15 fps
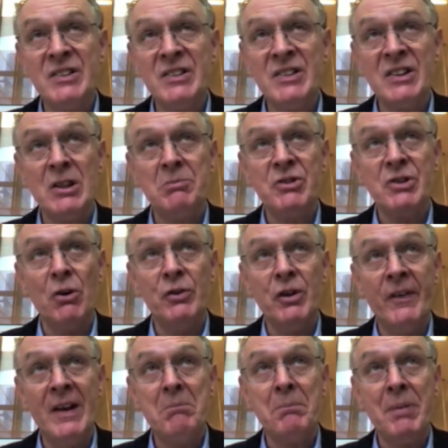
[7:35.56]
systems
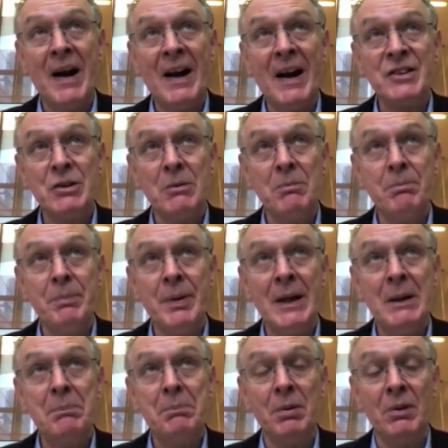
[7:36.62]
so that the impact
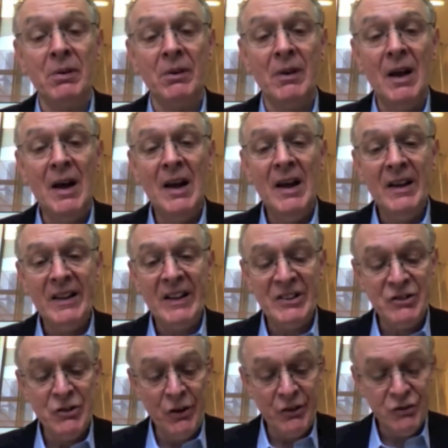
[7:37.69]
on people is
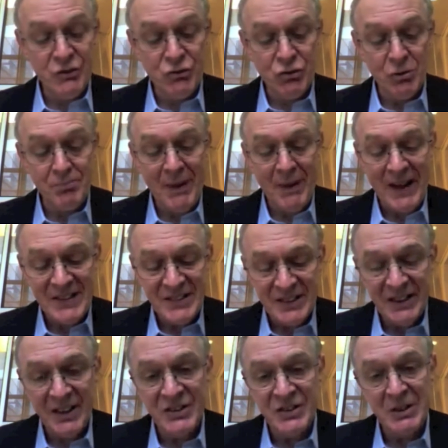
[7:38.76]
not as dramatic as
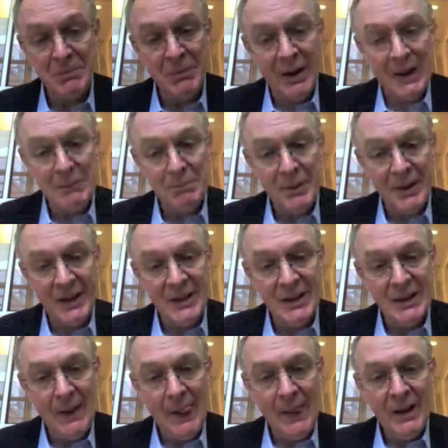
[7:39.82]
it might be?
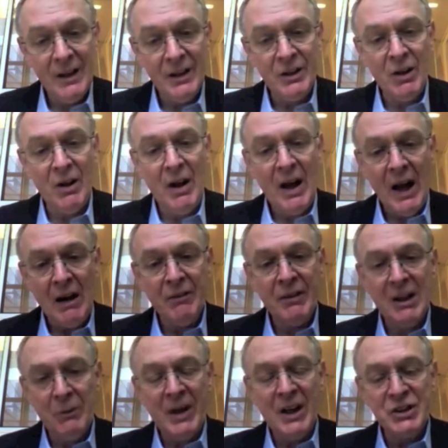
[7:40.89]
How can we actually
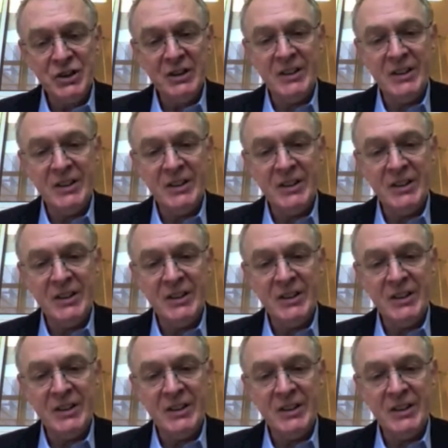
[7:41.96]
design resilience in our
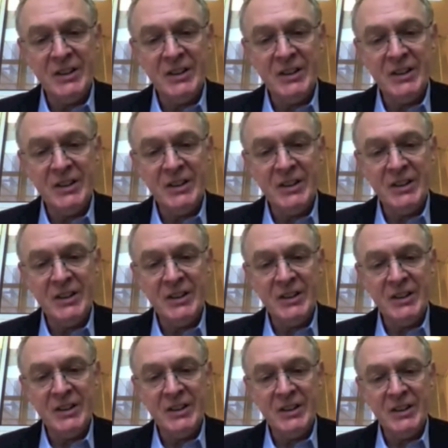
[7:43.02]
systems rather than
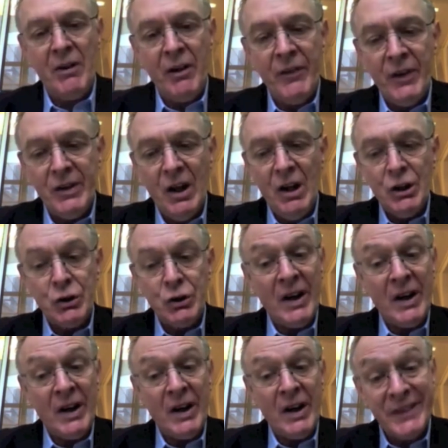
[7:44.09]
trying to predict and
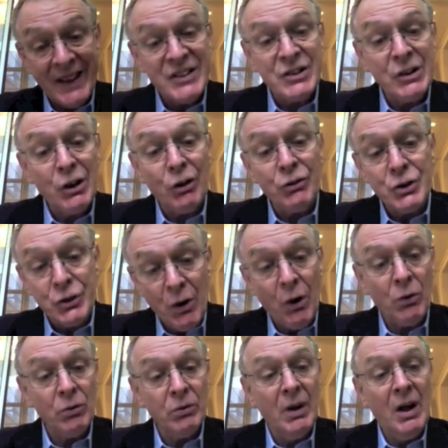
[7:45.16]
control and
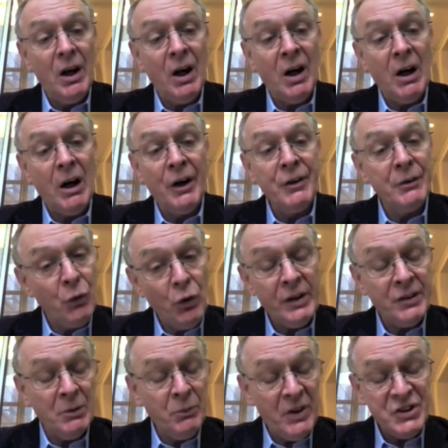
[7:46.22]
avoid them, which is a
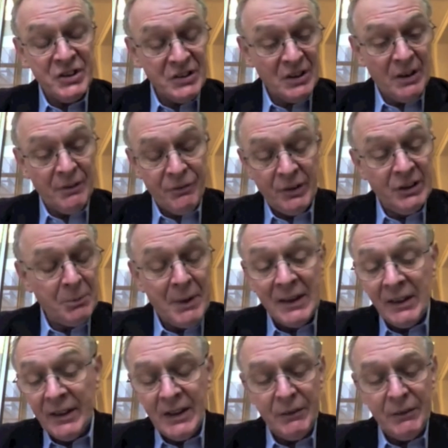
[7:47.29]
fundamentally difficult problem?